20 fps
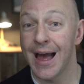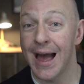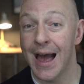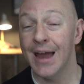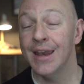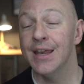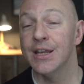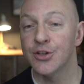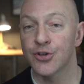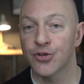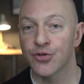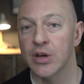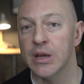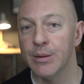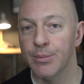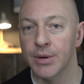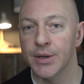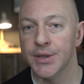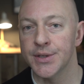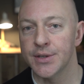and its
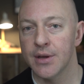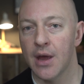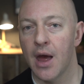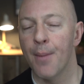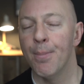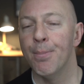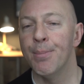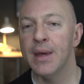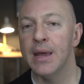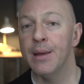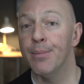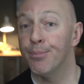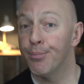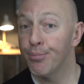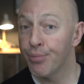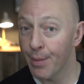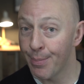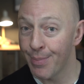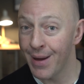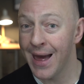treatment and being
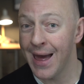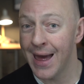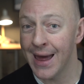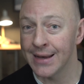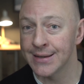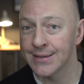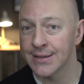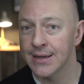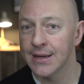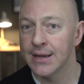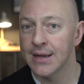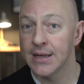prepared